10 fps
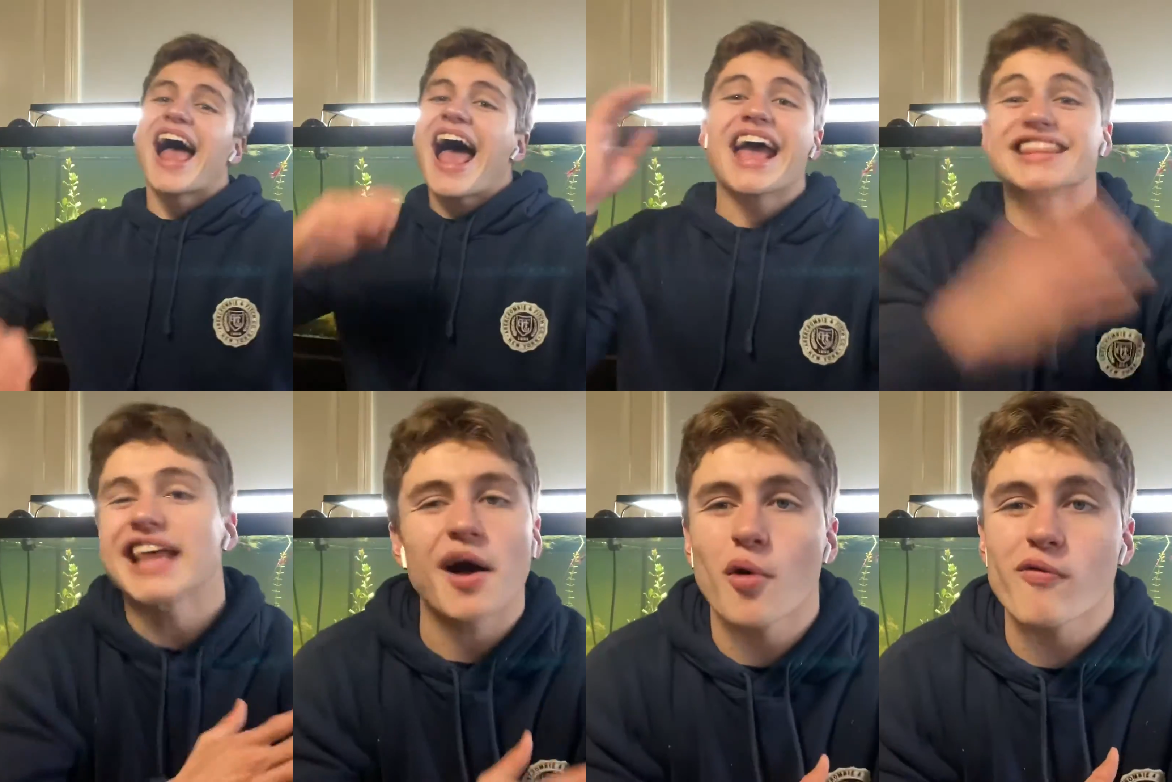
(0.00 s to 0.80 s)
And
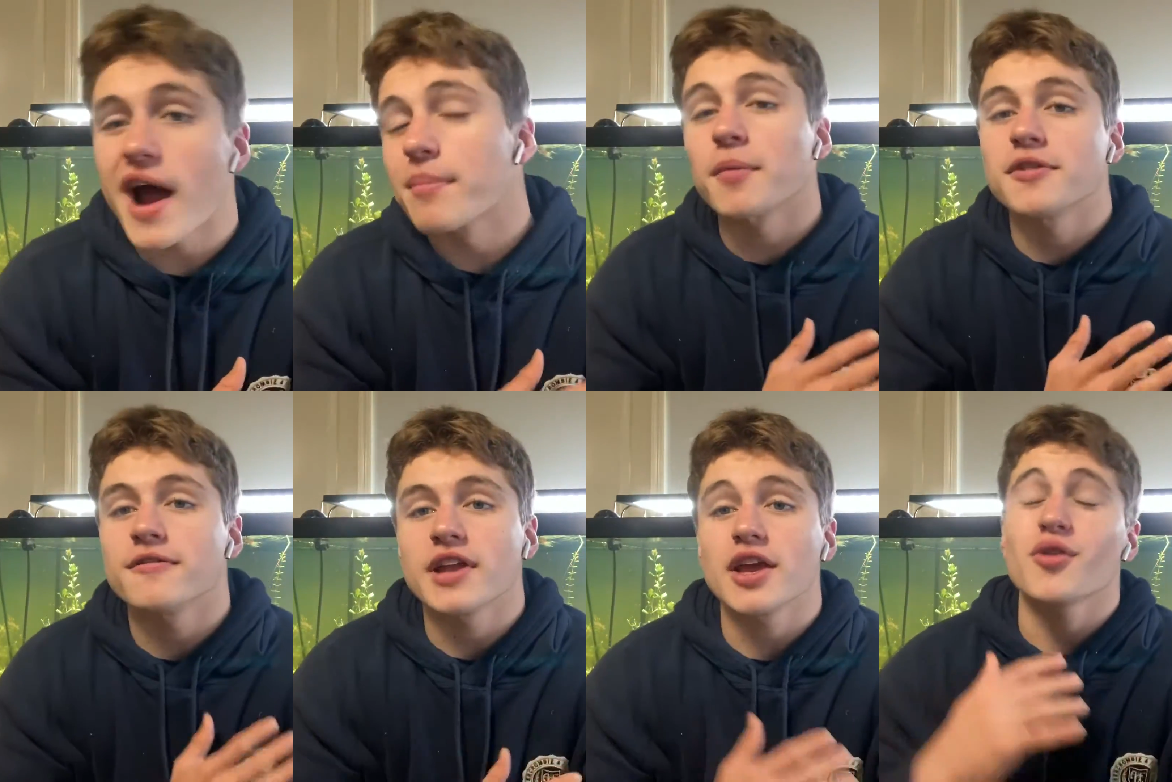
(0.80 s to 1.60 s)
that will wrap up the
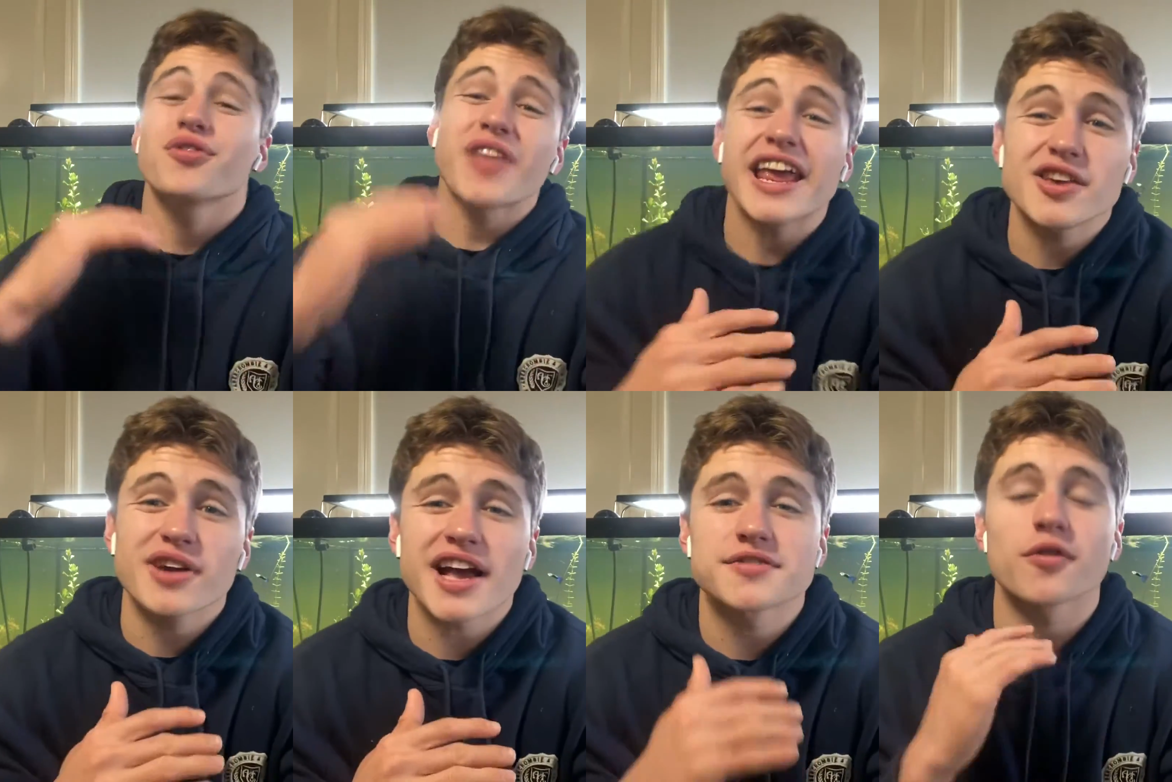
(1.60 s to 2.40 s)
video. Thank you
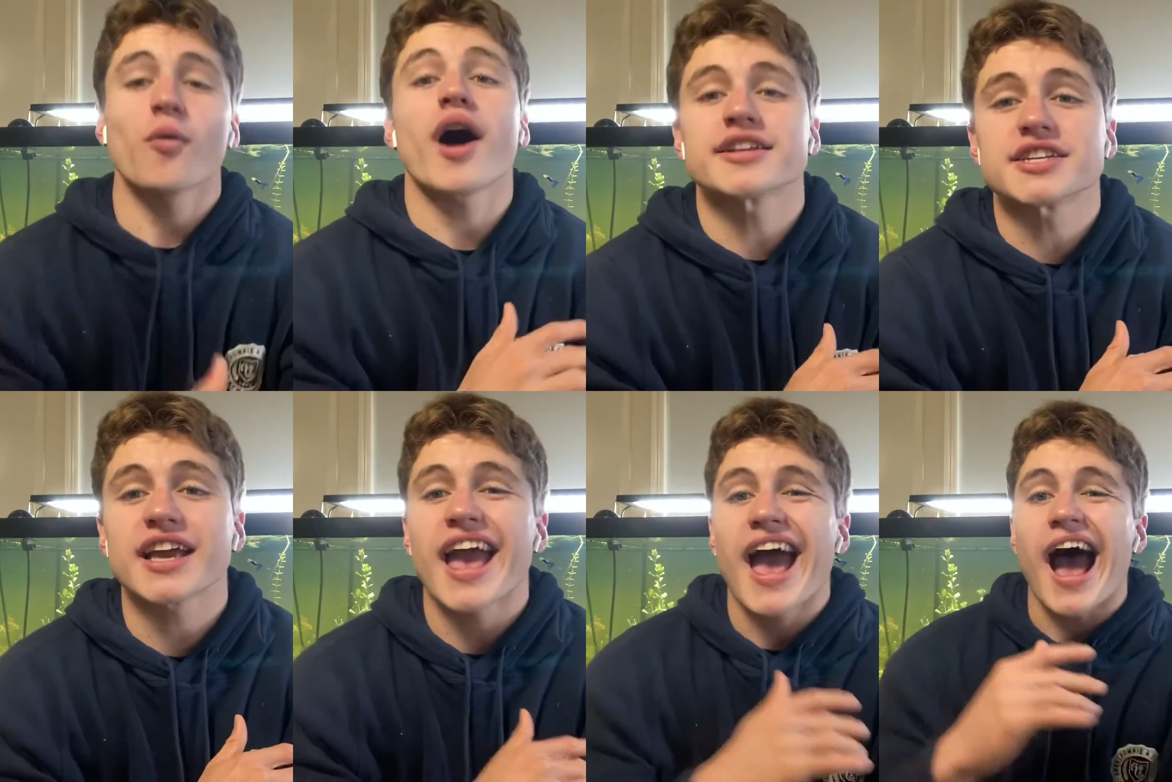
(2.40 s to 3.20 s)
guys for watching.